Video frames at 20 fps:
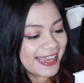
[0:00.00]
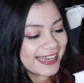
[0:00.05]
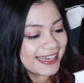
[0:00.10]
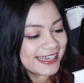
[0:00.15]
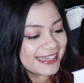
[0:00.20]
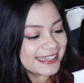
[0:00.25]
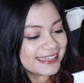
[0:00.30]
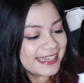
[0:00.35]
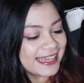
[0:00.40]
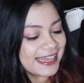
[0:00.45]

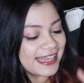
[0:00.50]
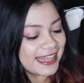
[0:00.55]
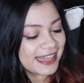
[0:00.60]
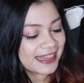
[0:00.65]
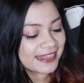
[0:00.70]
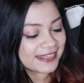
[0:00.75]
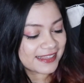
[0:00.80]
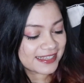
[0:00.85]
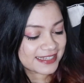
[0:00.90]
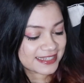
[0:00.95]
And
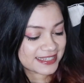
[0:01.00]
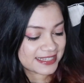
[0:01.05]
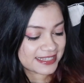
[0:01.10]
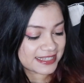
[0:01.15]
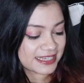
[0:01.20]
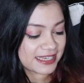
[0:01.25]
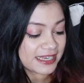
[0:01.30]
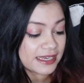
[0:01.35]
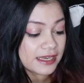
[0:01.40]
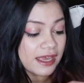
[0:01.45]
let's
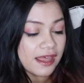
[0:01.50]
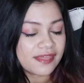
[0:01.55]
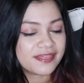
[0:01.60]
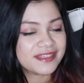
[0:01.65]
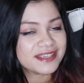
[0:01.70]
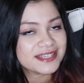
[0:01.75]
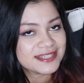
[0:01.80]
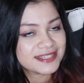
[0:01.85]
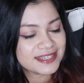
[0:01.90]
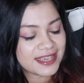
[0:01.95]
see
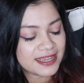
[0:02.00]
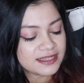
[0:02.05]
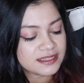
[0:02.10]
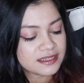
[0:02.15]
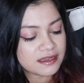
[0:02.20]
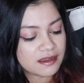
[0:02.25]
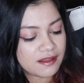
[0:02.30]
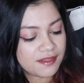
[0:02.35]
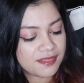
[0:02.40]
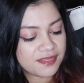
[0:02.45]
the
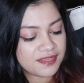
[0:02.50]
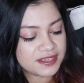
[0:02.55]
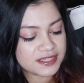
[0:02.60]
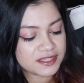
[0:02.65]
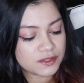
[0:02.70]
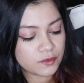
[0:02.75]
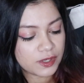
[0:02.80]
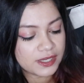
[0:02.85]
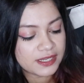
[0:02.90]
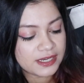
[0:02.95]
scent on
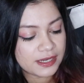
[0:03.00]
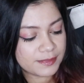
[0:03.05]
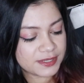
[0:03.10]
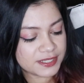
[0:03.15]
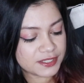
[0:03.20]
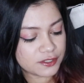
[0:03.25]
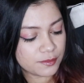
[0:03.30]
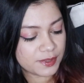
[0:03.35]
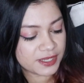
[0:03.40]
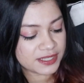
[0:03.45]
this one. I'm
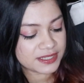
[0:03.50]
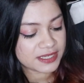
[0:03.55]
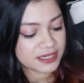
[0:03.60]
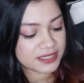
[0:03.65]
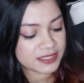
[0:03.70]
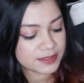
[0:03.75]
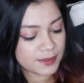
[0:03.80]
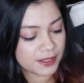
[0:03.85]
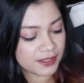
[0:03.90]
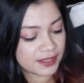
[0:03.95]
assuming it's
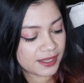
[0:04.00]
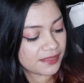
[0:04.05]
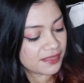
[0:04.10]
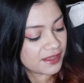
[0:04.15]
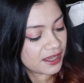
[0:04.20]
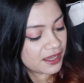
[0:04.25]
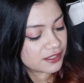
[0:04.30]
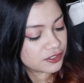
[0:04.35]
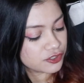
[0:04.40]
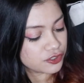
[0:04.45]
gonna smell like
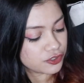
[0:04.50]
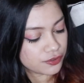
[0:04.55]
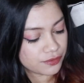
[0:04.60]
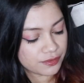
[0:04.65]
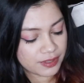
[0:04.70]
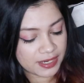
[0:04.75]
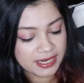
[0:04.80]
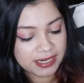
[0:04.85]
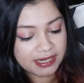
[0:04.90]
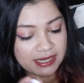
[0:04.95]
that
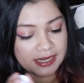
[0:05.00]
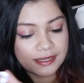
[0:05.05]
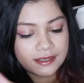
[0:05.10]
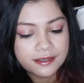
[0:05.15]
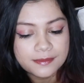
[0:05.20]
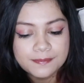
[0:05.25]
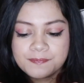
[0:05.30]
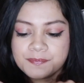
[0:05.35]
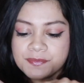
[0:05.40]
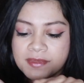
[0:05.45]

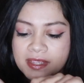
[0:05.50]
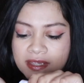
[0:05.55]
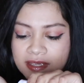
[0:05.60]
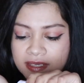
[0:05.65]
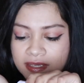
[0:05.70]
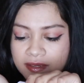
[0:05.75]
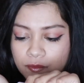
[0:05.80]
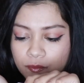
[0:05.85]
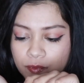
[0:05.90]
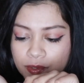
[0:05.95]
geranium.
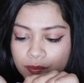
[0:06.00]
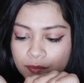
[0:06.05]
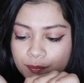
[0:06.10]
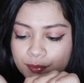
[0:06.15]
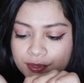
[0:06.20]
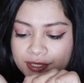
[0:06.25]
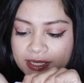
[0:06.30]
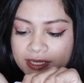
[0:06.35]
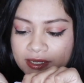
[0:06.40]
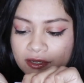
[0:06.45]
We will
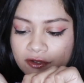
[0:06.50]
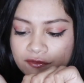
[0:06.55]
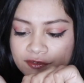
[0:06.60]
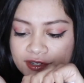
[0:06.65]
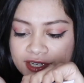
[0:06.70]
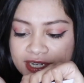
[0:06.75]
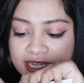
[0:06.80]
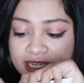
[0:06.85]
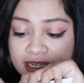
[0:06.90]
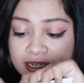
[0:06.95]
put it
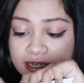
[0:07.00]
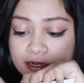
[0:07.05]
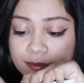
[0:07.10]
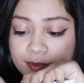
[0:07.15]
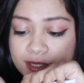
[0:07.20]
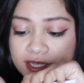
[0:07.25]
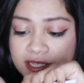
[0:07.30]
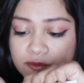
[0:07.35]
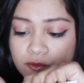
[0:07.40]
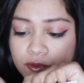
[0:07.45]
over here
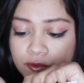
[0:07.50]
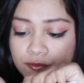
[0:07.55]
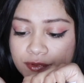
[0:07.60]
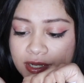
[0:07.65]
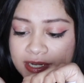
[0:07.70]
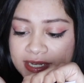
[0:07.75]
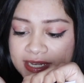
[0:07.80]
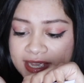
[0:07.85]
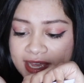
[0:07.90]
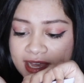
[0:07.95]
because we're
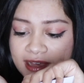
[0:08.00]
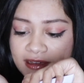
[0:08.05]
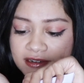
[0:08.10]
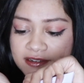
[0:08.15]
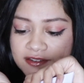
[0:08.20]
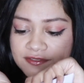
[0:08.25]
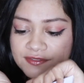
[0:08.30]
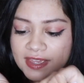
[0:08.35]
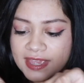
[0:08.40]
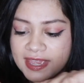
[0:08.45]
running out
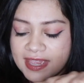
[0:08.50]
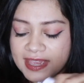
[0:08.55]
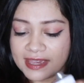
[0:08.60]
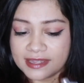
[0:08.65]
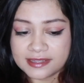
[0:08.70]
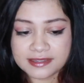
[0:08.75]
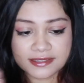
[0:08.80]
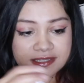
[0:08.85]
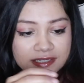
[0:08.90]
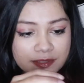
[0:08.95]
of
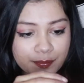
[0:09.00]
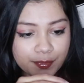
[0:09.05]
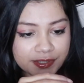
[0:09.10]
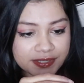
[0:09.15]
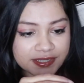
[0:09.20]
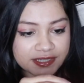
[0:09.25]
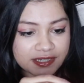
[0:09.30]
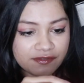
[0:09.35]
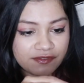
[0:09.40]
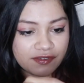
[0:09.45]
hands to put
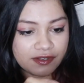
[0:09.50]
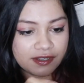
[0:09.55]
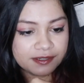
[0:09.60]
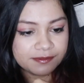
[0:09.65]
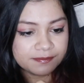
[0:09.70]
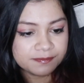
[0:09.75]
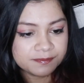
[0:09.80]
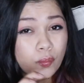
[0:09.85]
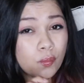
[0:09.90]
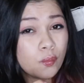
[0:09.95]
stuff
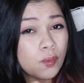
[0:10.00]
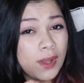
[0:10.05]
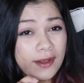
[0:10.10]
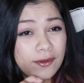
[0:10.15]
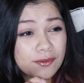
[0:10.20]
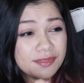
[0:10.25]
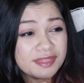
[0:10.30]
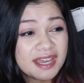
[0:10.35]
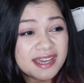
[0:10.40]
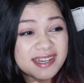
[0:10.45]
on.
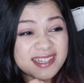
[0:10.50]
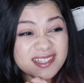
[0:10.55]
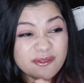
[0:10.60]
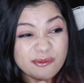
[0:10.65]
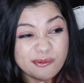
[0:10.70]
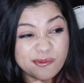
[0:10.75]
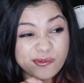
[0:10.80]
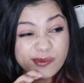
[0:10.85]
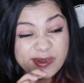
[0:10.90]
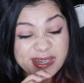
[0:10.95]
Wow, that is
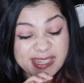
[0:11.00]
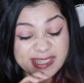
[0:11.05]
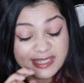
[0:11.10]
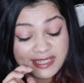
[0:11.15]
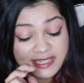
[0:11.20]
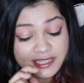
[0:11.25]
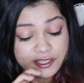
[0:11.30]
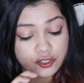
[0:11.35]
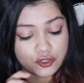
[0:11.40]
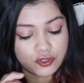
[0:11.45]

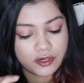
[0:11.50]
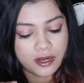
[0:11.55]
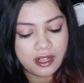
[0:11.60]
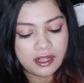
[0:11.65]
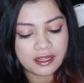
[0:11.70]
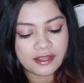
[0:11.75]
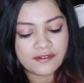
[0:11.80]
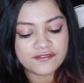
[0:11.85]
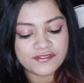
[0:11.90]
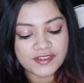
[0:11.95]
really
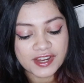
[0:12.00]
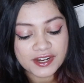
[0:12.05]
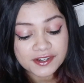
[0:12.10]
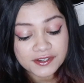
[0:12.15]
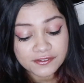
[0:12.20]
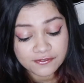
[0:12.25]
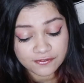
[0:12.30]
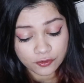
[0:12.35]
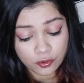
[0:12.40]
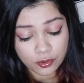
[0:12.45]
strong,
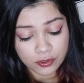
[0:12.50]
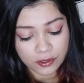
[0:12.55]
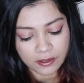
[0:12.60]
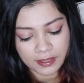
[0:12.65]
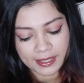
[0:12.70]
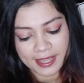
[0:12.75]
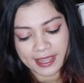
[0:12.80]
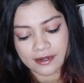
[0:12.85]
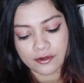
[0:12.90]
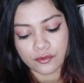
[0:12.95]
very
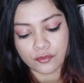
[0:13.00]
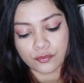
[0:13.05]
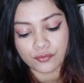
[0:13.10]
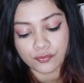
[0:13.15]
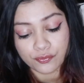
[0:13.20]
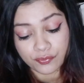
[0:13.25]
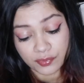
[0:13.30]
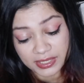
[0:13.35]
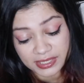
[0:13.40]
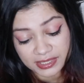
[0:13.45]
floral
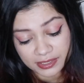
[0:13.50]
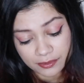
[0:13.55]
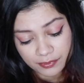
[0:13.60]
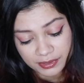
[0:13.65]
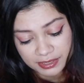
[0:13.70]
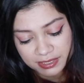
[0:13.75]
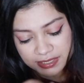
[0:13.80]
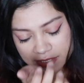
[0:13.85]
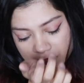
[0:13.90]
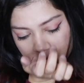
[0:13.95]
and really,
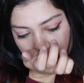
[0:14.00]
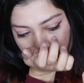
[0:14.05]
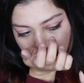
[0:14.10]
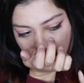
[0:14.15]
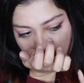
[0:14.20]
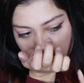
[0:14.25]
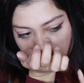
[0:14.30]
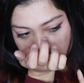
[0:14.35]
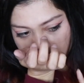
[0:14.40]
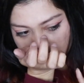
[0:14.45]
really
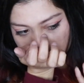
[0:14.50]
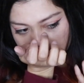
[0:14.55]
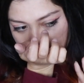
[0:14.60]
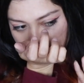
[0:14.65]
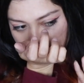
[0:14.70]
strong.